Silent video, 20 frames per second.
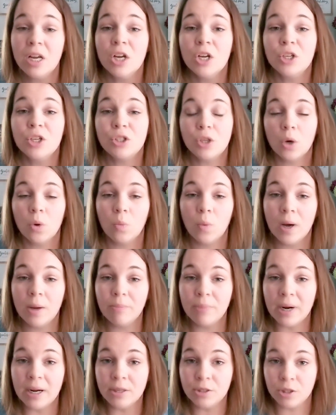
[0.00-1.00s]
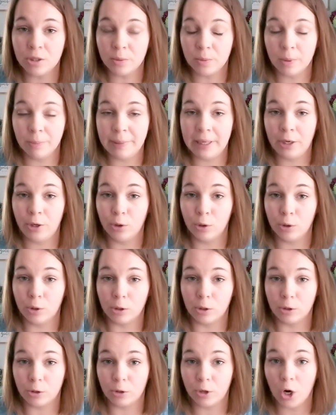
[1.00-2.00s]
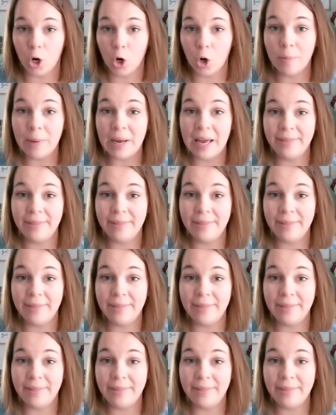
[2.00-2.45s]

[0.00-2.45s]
So one browser will be Google Chrome and